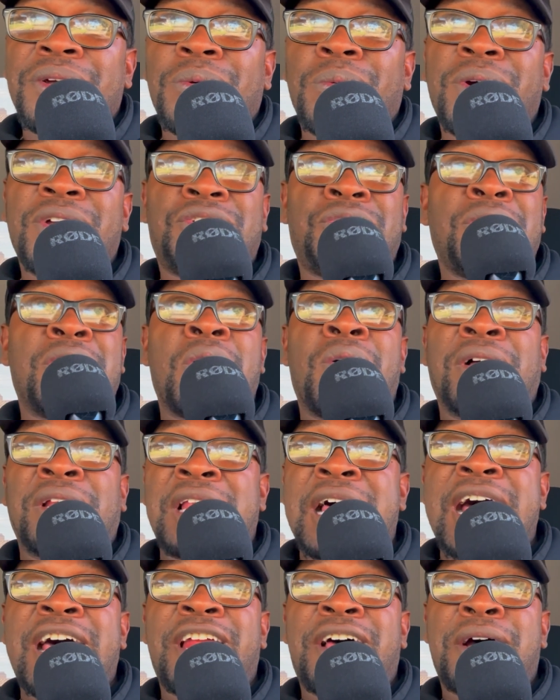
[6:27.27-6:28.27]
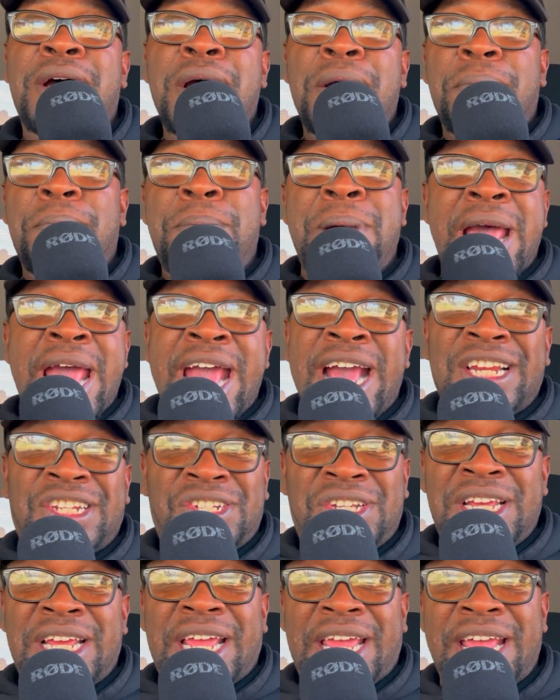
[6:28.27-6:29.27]
which, a lot of bad
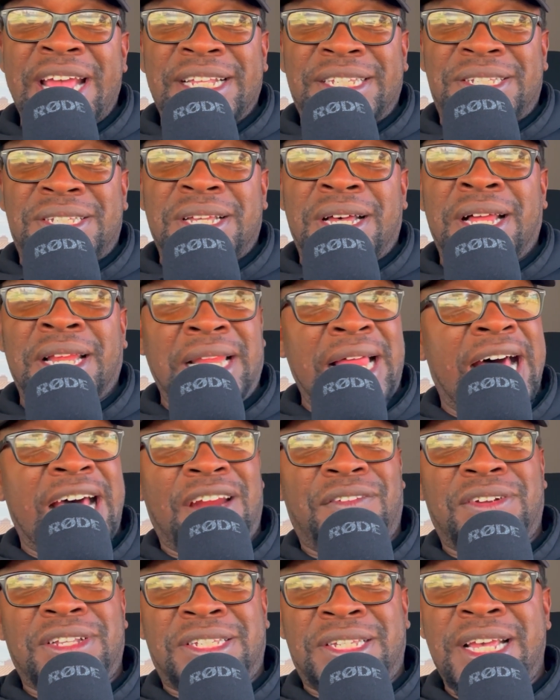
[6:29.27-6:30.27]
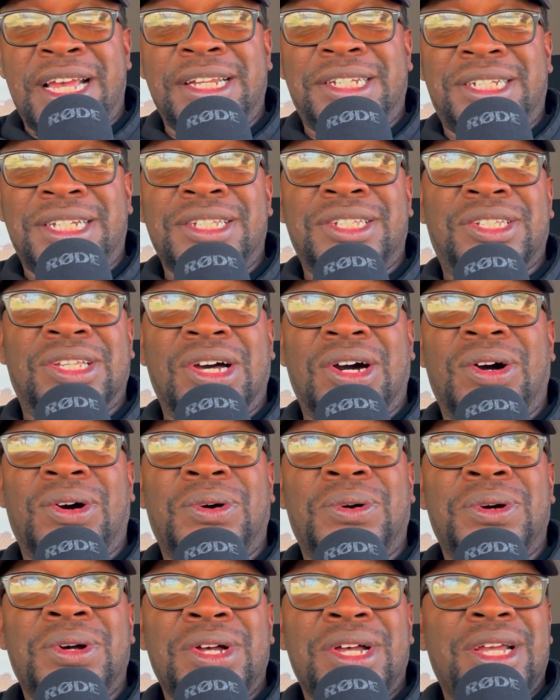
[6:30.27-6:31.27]
shit gets a lot of attention.
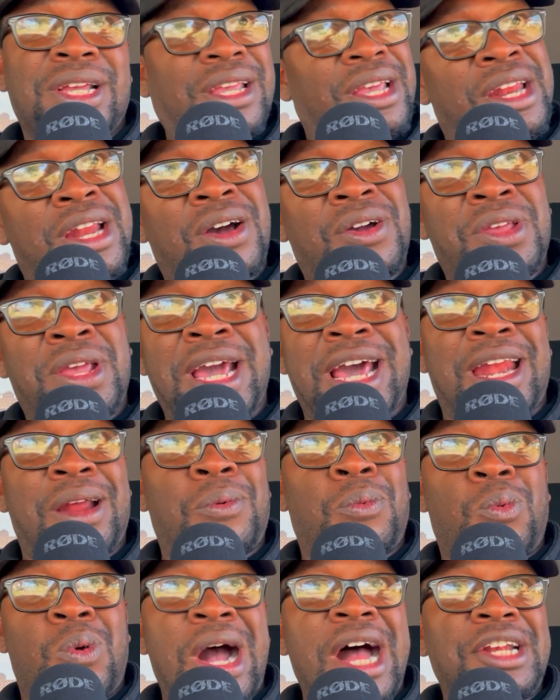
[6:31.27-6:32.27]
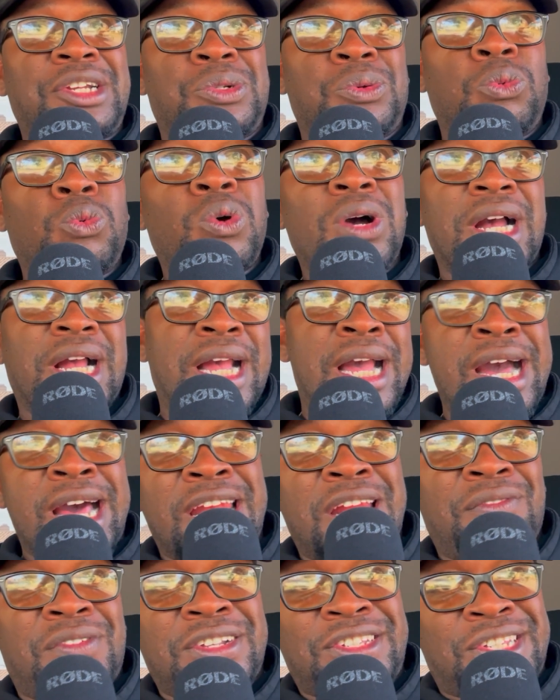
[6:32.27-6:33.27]
So, you got to watch, what
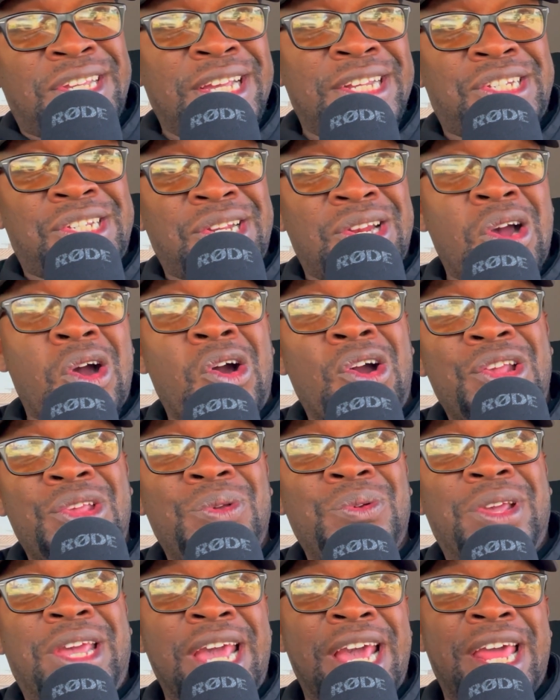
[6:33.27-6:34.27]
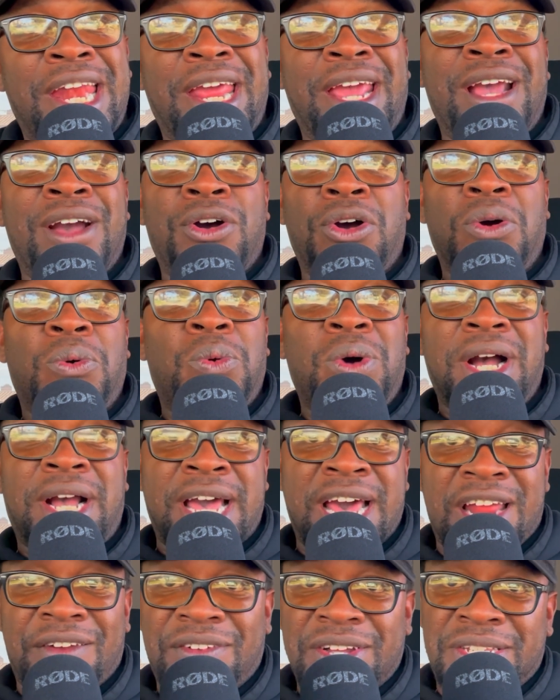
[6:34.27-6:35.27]
kind of attention are you getting, or what
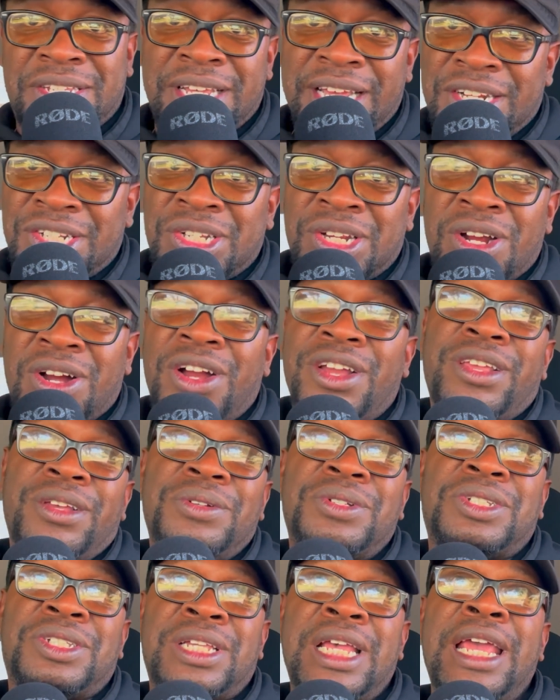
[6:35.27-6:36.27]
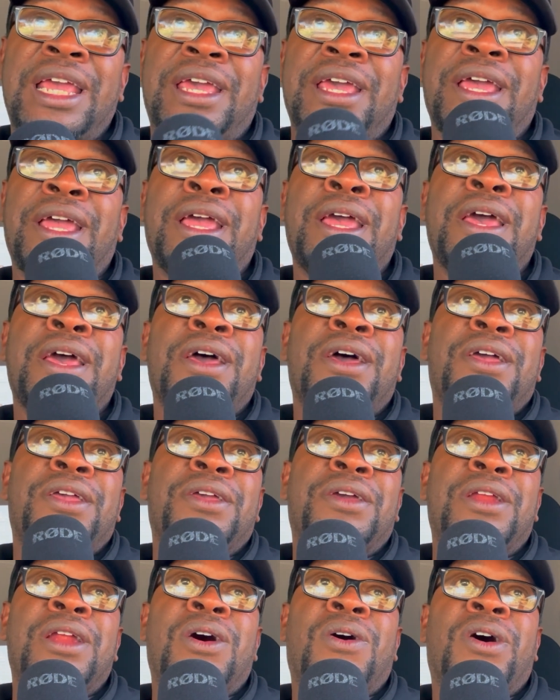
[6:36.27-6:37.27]
kind of attention are you seeking?
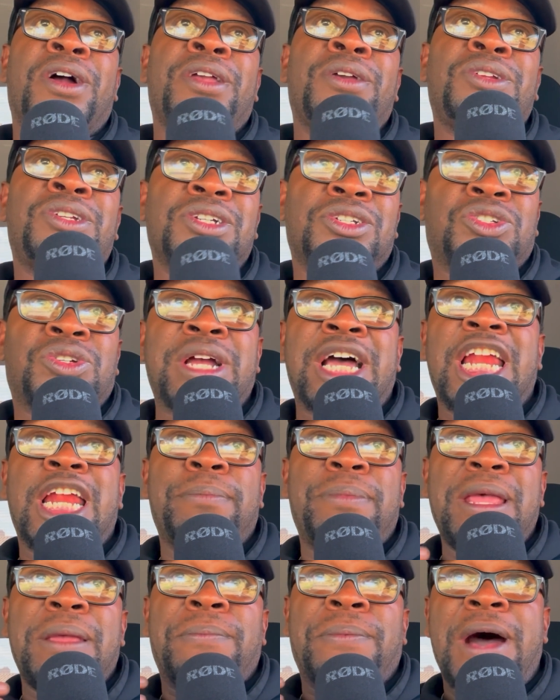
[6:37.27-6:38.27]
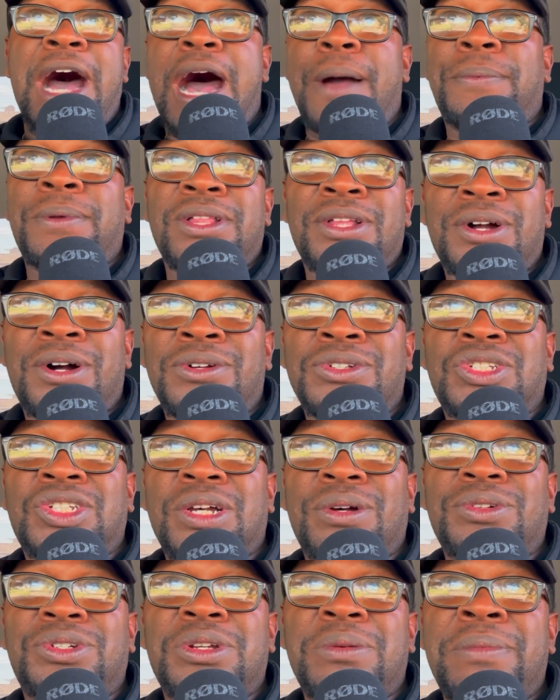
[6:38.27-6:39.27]
Are you just trying to be popular on
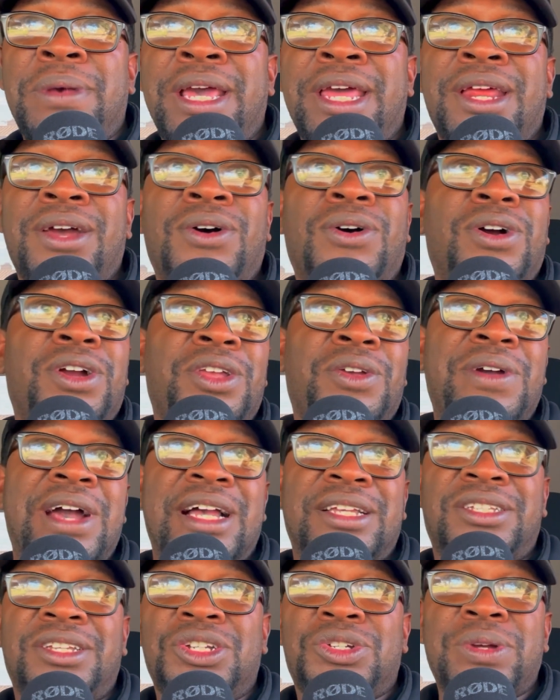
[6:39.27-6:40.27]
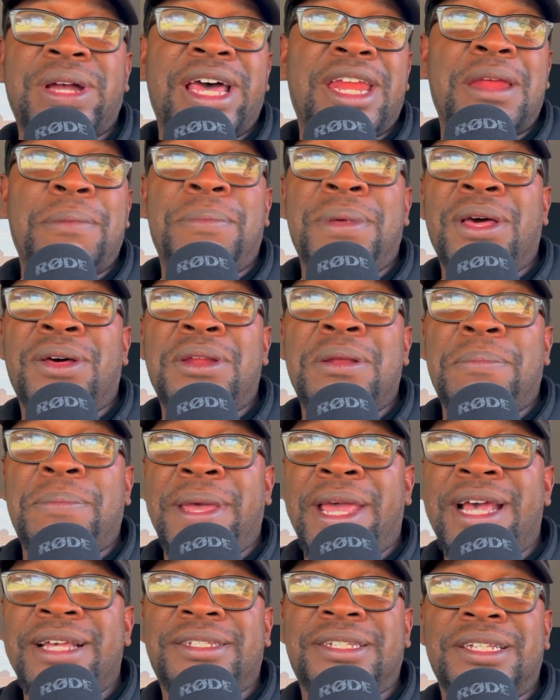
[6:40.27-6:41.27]
social media, or are you actually trying to build a
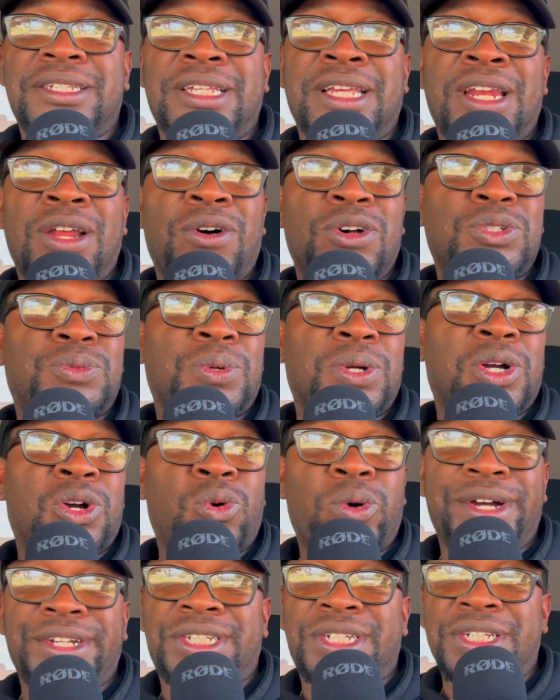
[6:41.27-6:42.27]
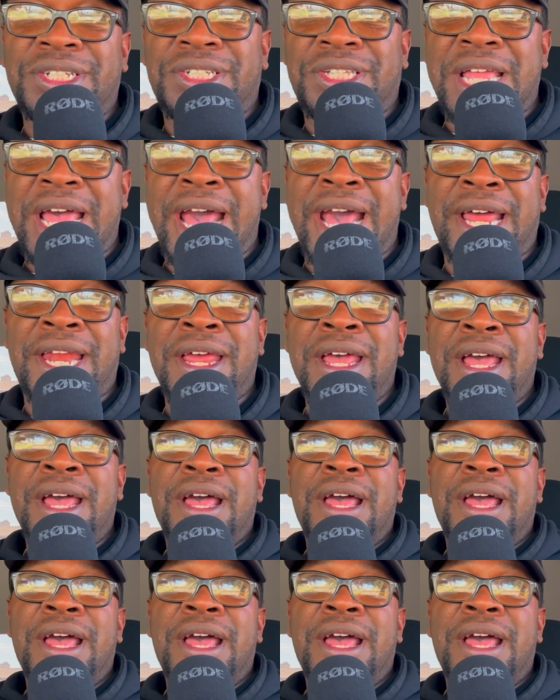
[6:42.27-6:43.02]
business? And those were questions that